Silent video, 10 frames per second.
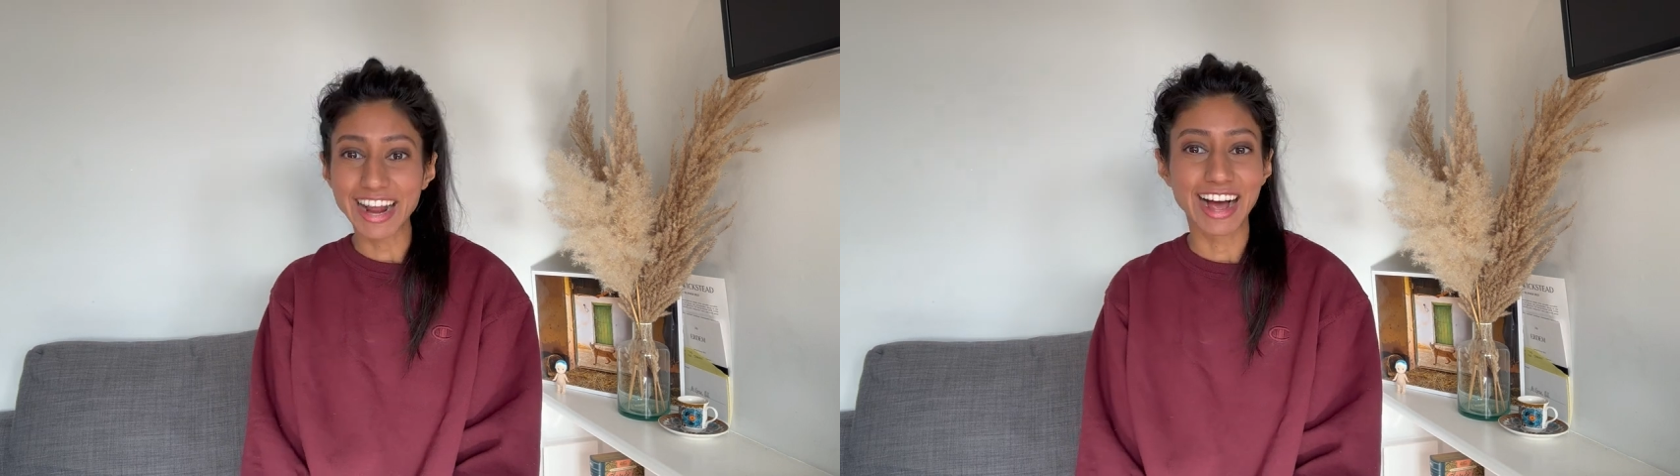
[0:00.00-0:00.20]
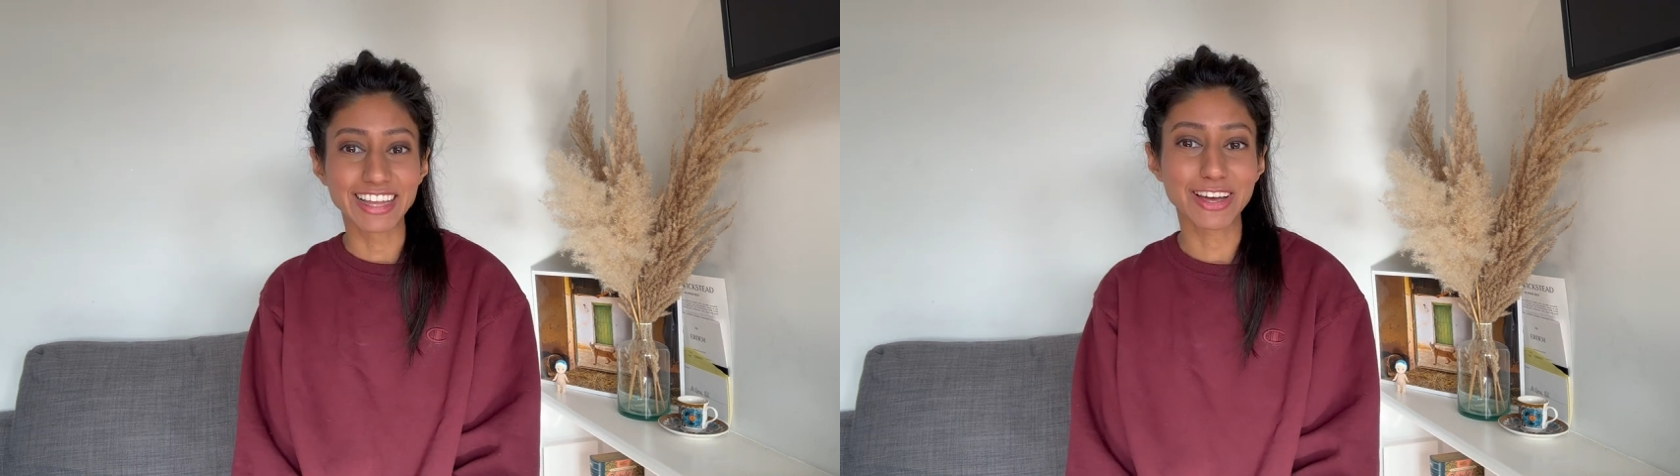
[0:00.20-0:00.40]

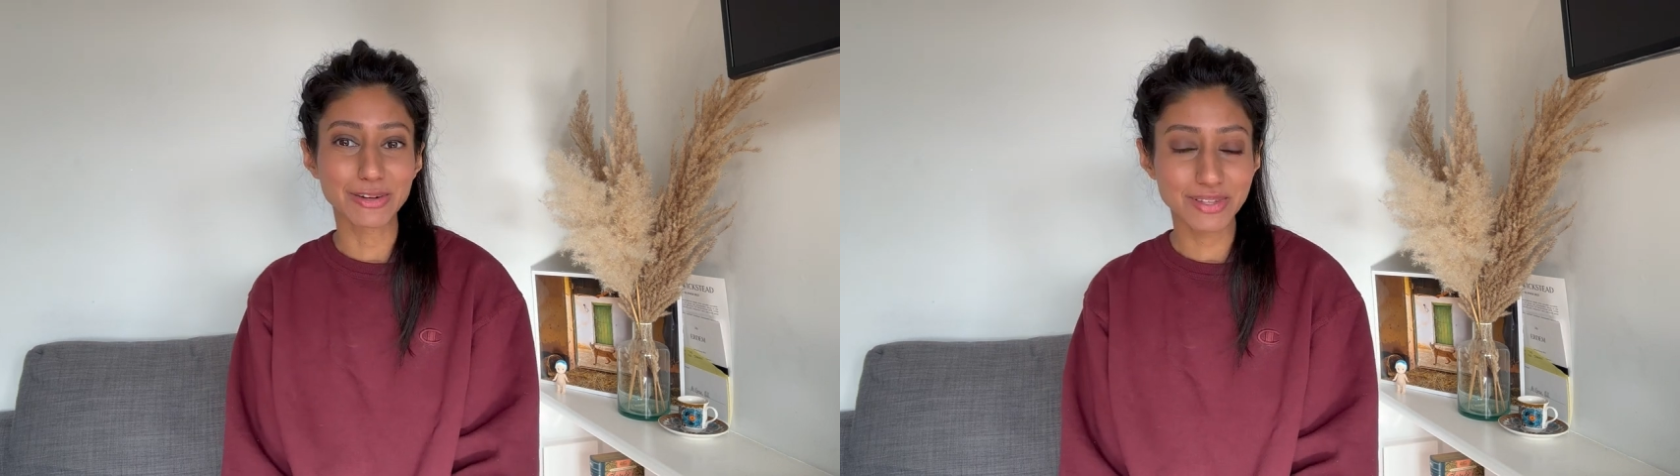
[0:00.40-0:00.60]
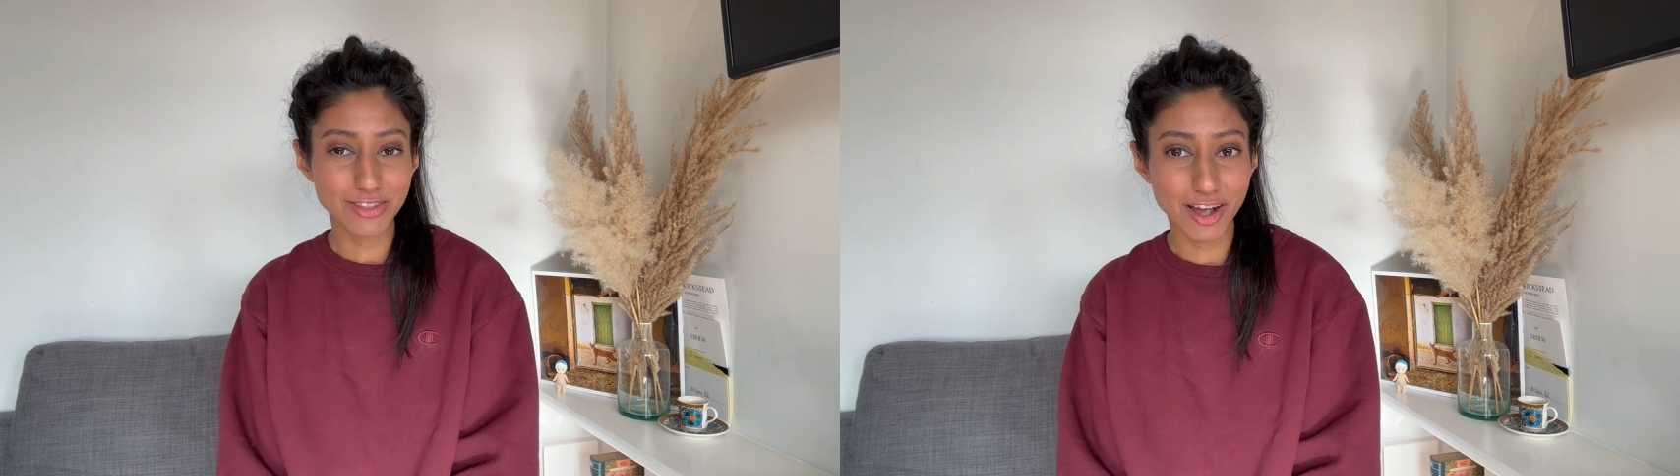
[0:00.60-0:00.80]
I thought it
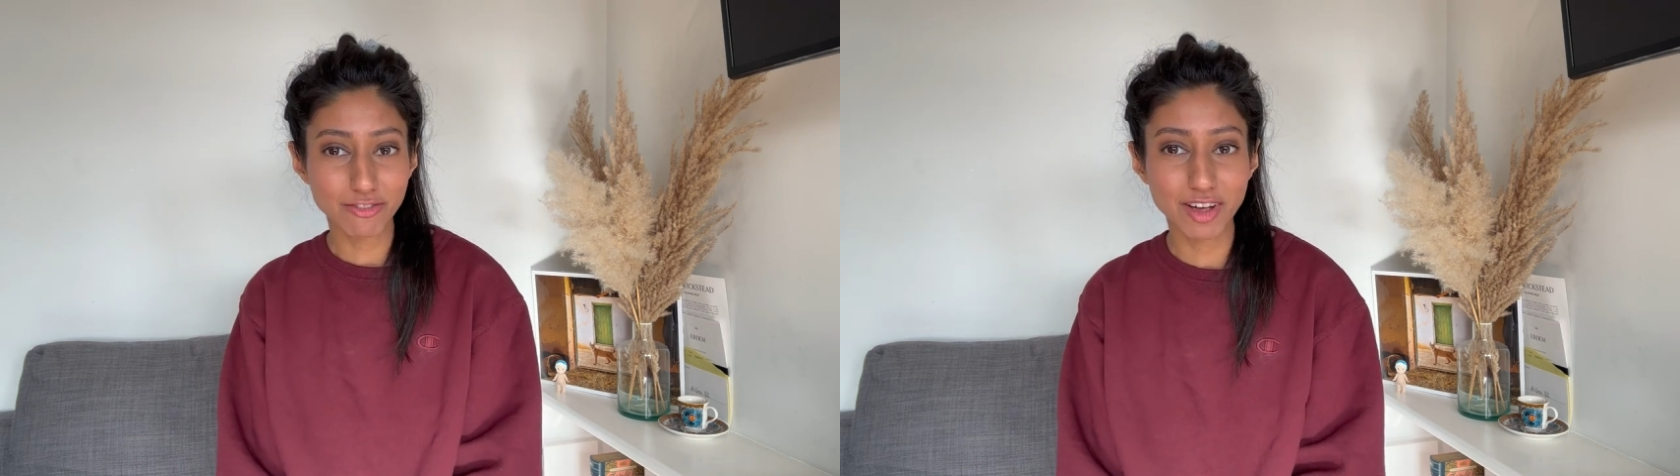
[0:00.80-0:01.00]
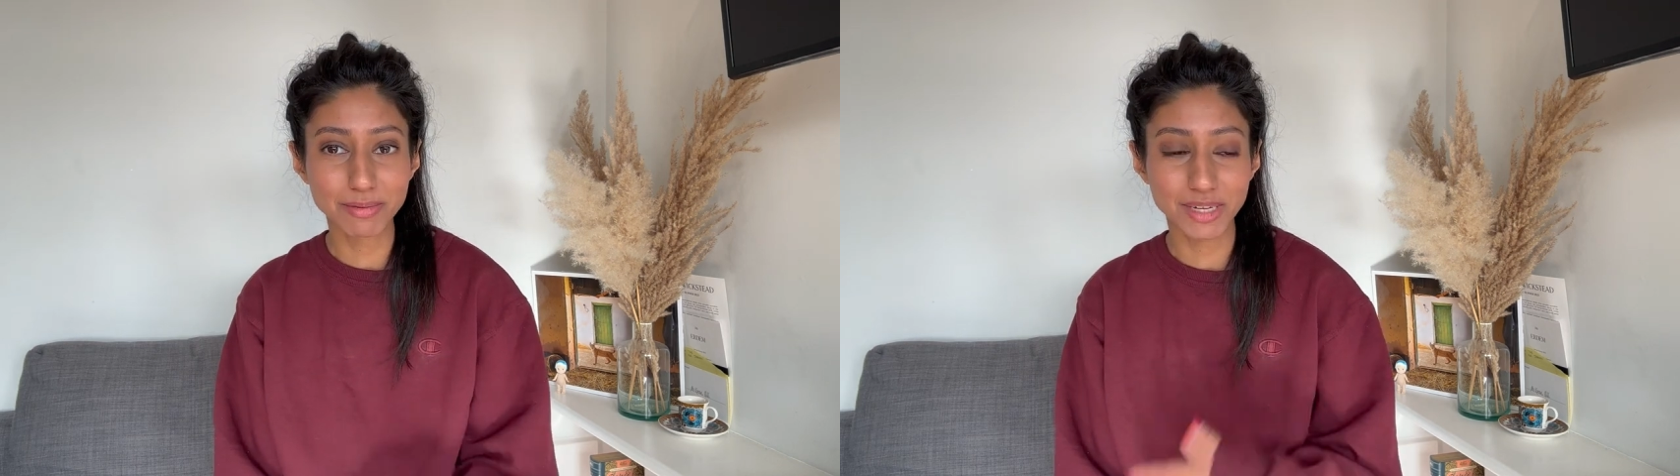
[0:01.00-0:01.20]
was a lot of
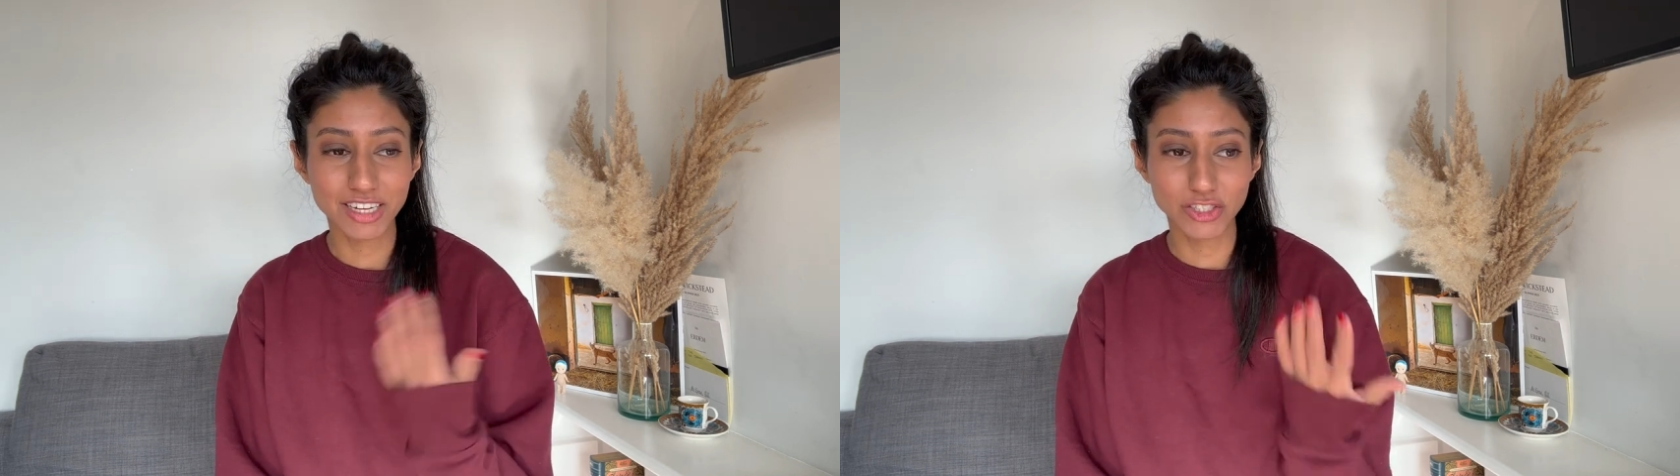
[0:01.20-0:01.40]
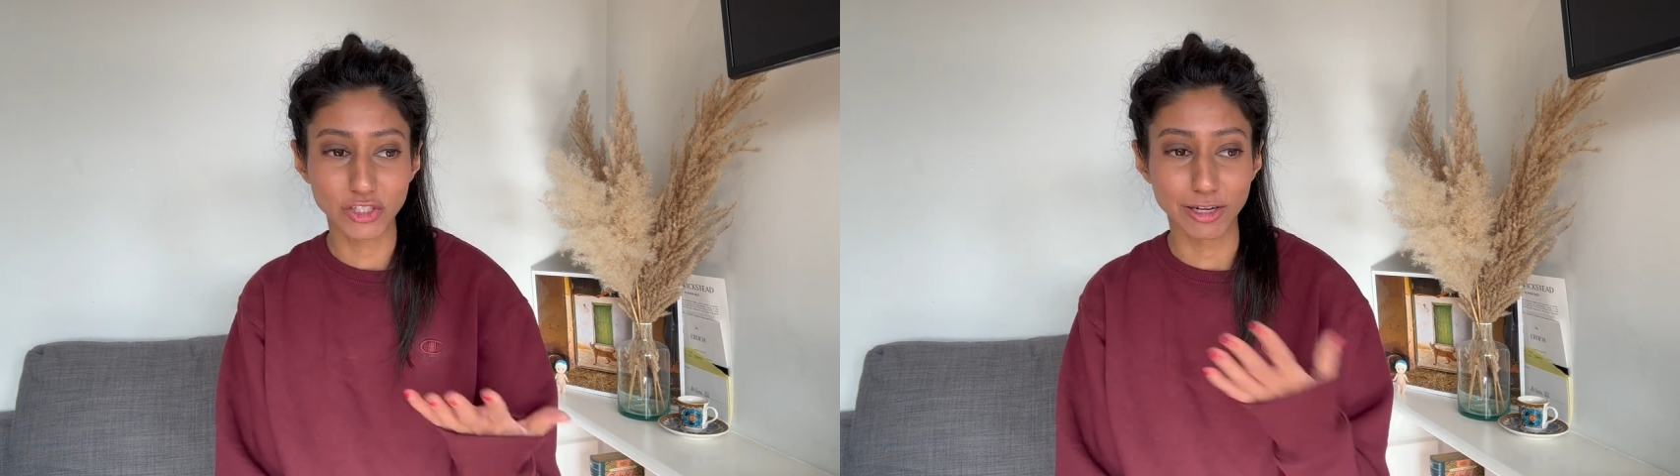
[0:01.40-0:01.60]
fun
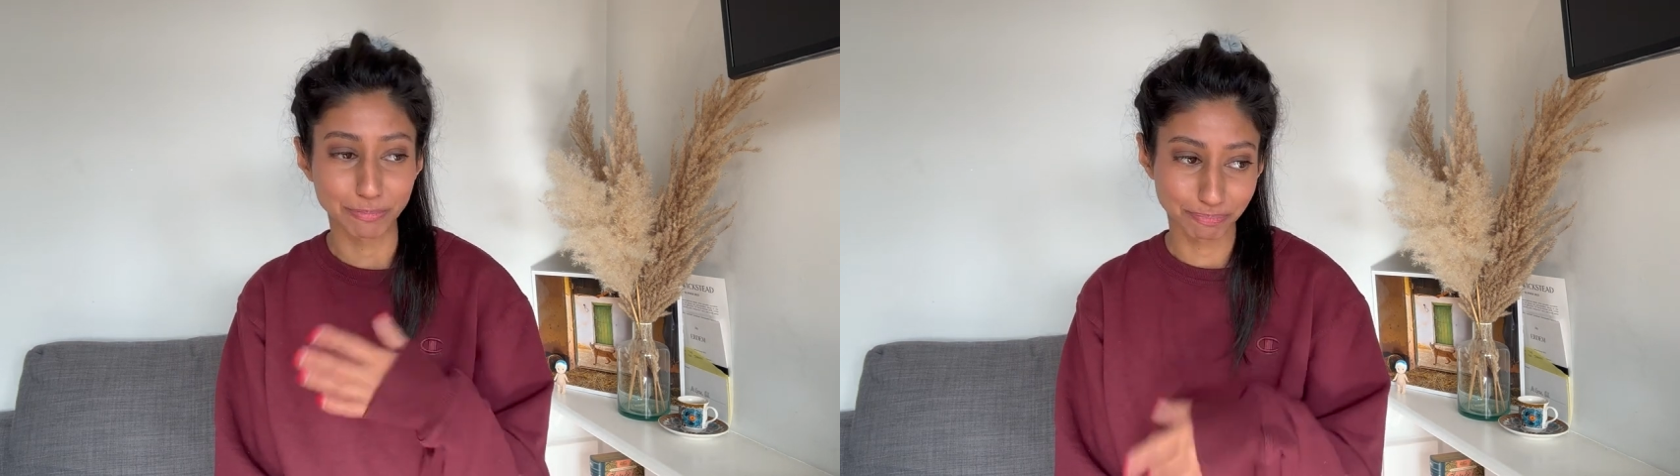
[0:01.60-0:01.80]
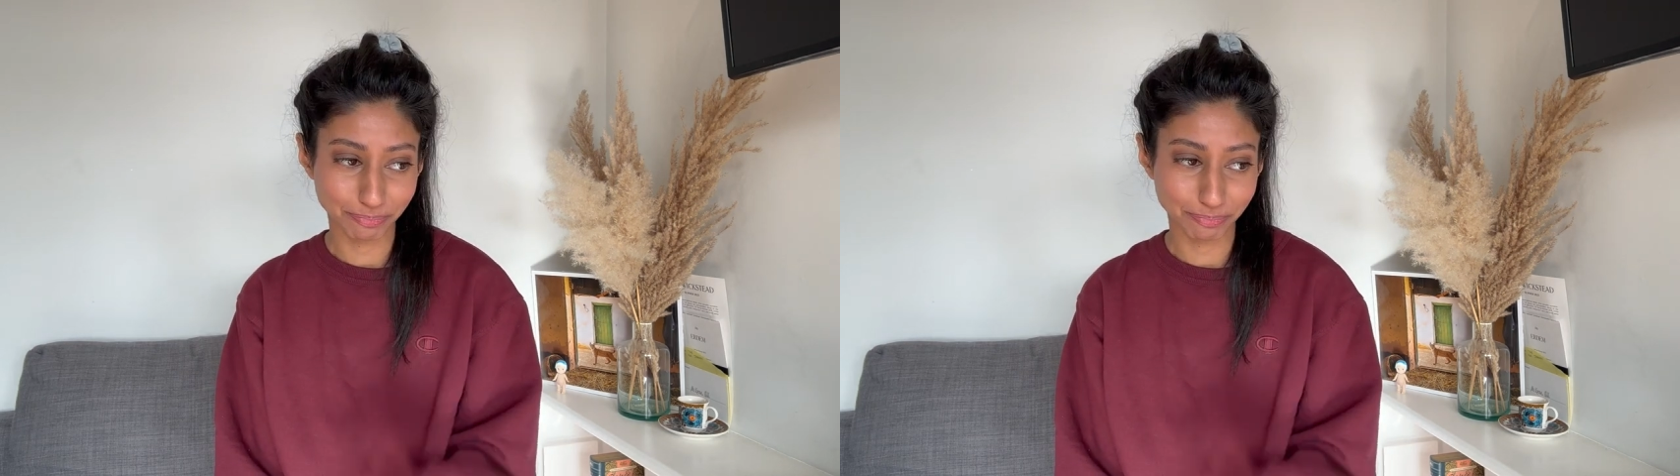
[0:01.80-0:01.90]
because, you know,